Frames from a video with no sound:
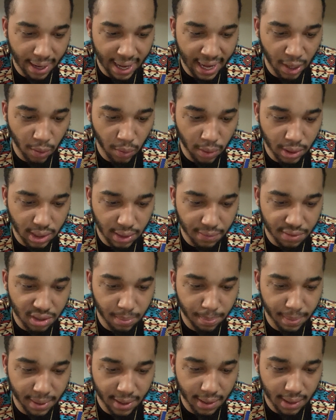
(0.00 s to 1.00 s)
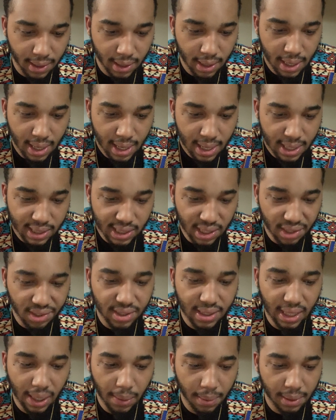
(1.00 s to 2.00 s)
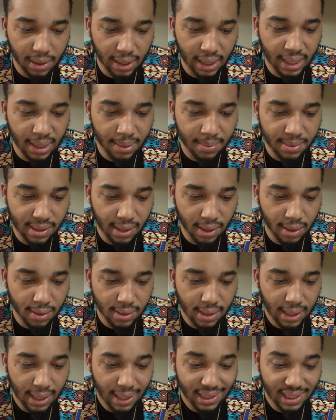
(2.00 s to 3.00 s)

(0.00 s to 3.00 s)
anguish of spirit shall say within themselves,